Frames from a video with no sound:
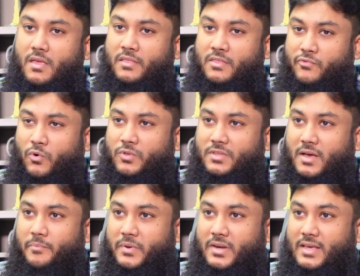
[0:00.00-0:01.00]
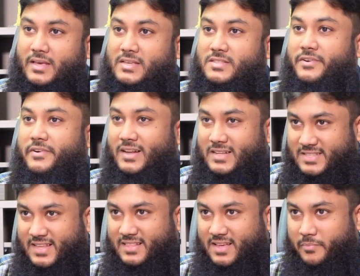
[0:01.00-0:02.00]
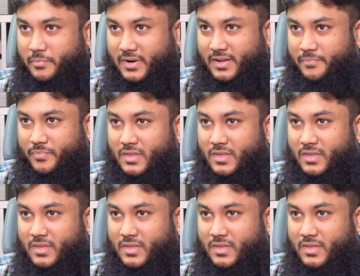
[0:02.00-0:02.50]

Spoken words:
The fourth company is the real estate company,